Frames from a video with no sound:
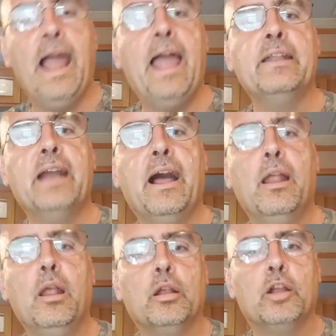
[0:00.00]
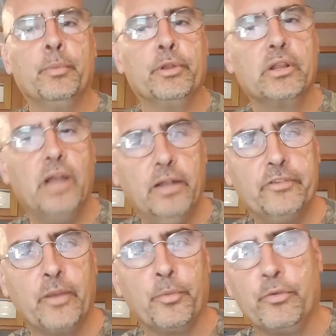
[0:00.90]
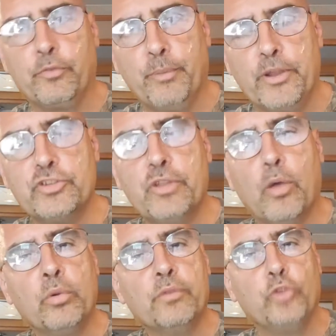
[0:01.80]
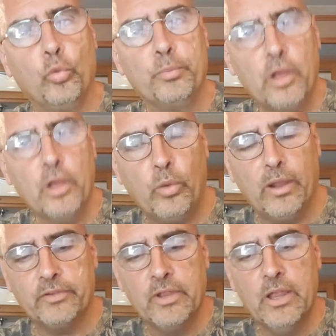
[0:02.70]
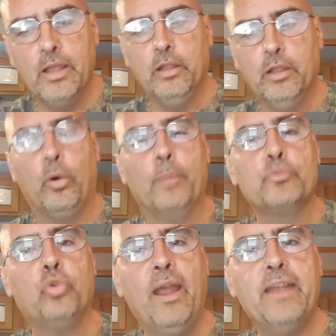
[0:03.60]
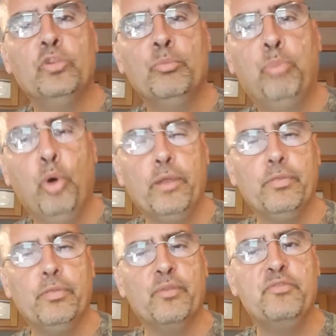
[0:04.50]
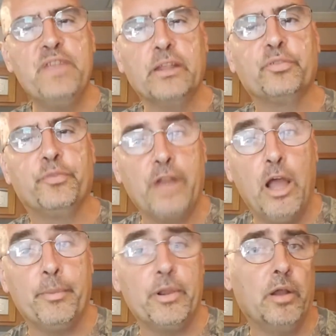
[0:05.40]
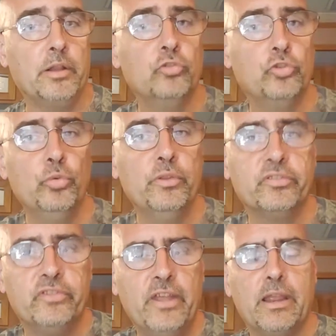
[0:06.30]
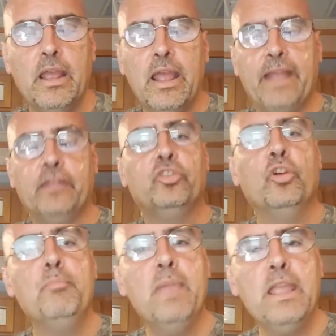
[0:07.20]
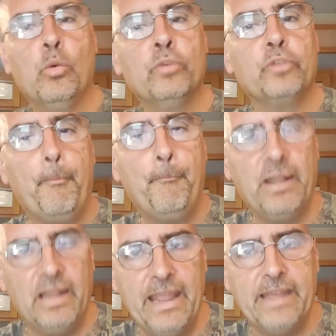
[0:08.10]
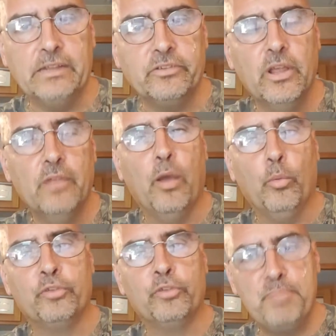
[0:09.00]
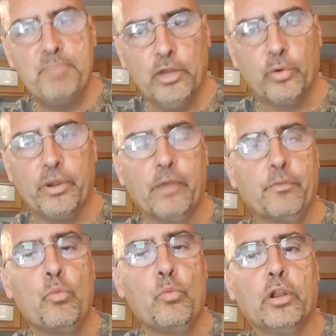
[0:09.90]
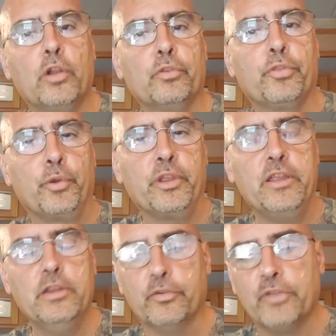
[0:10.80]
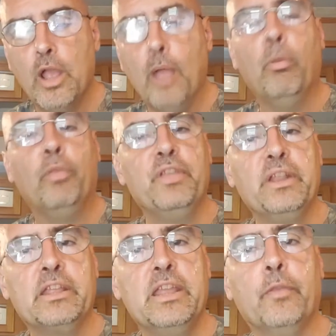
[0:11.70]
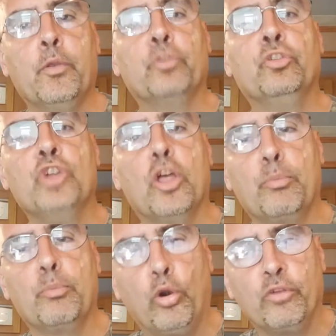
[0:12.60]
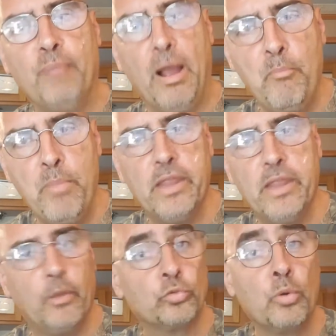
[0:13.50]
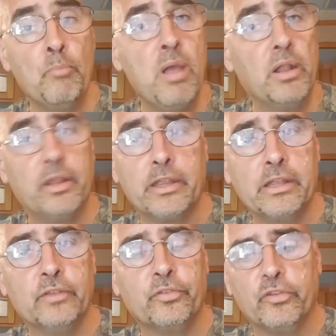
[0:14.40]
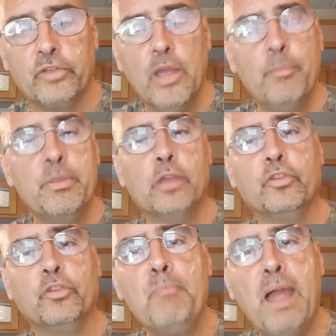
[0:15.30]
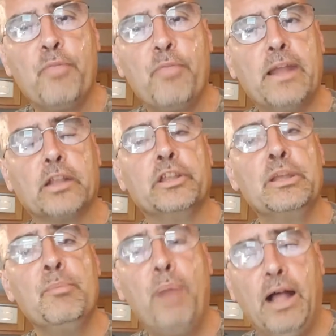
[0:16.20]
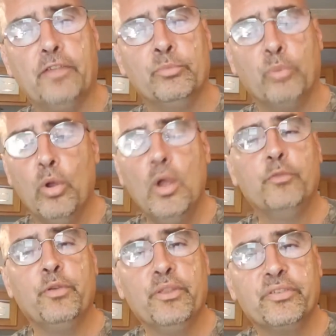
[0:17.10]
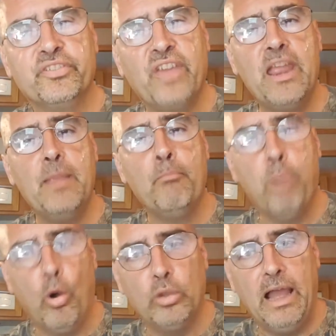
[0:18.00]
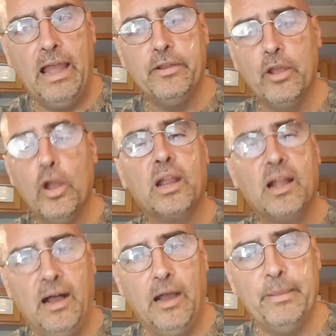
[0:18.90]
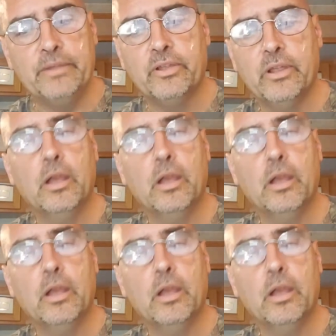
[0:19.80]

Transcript: I had not come into contact with information that would have told me otherwise. So I'm trying to put the Phoenix phenomenon into this setting, and to me, it was a planet that was appearing every 138 years. But then again, there was another part of my being that was rebelling against this because it's mathematically impossible for the same bolide, comet,